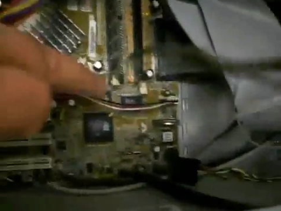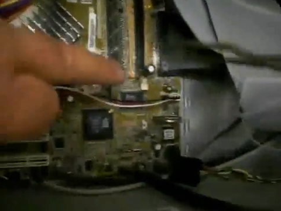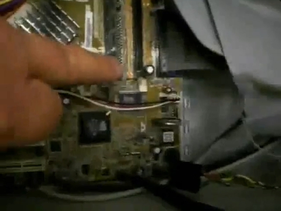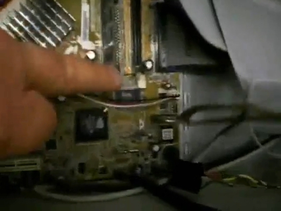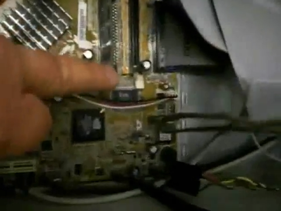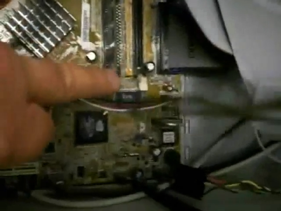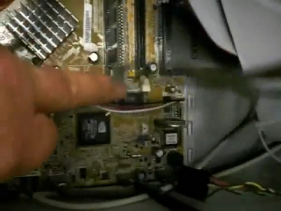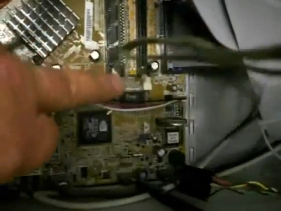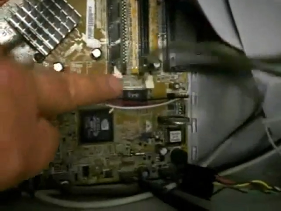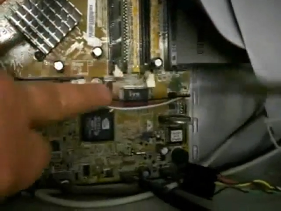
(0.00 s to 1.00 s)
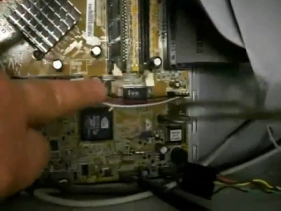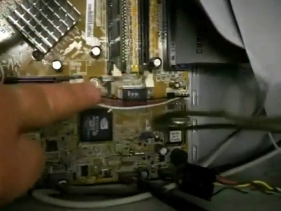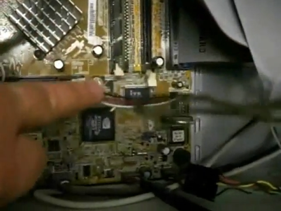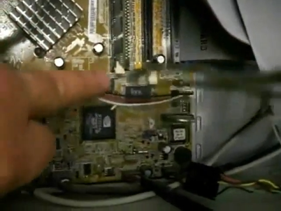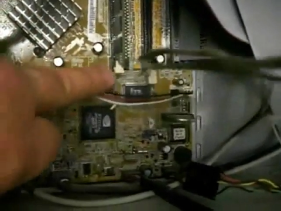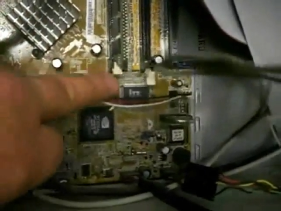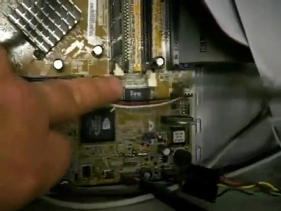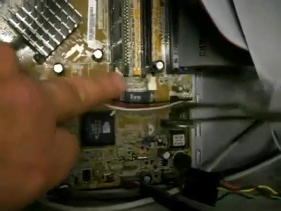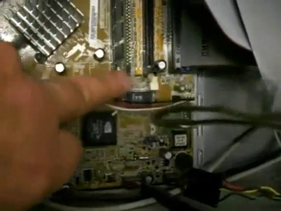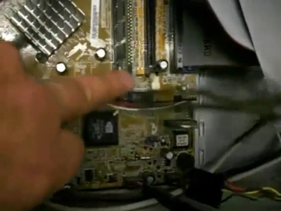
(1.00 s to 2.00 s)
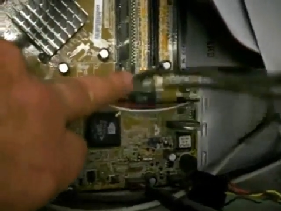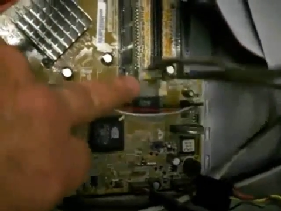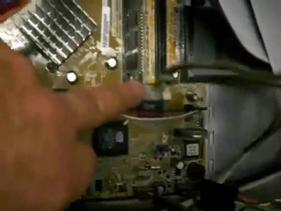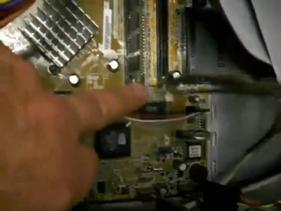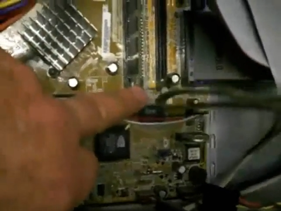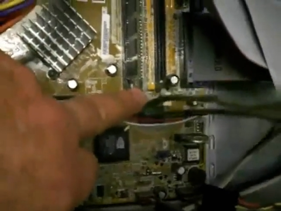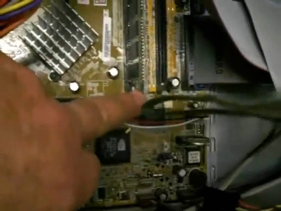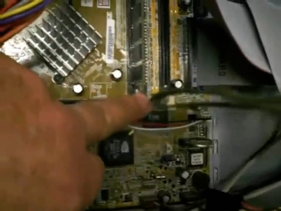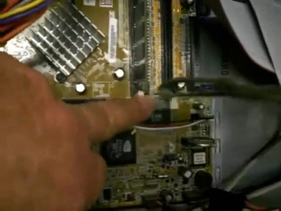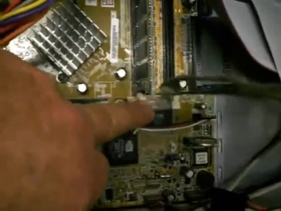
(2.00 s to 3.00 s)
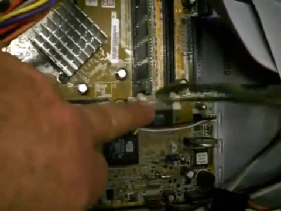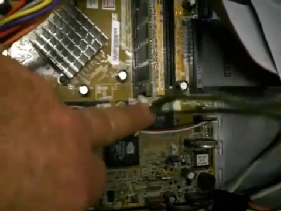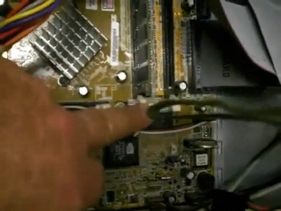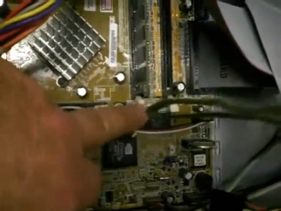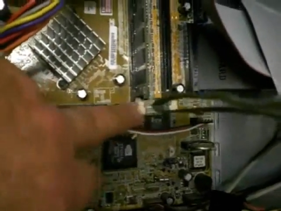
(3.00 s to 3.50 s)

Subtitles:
No face is visible, so there are no lips to read.